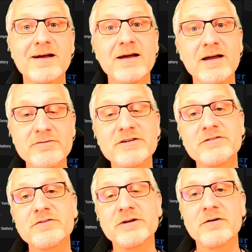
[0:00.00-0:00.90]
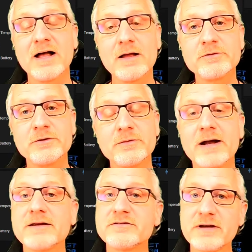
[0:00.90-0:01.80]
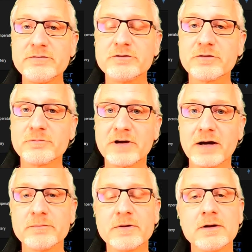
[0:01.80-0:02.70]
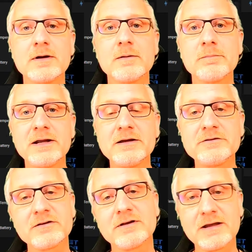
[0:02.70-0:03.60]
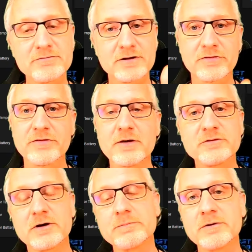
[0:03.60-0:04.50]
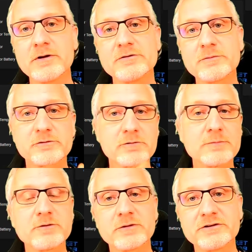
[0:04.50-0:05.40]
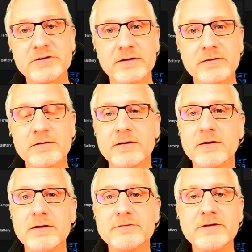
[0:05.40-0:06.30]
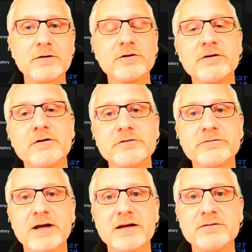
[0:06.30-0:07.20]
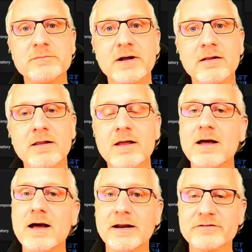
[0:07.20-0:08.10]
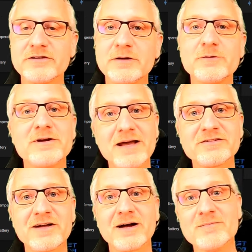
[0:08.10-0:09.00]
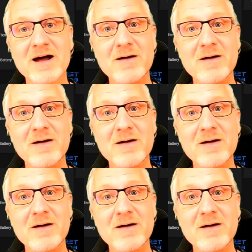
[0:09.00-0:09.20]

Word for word: If this video helped you and it saved you some time, please give it a thumbs up, subscribe to my channel, tick on the notification bell, and I'll see you next time.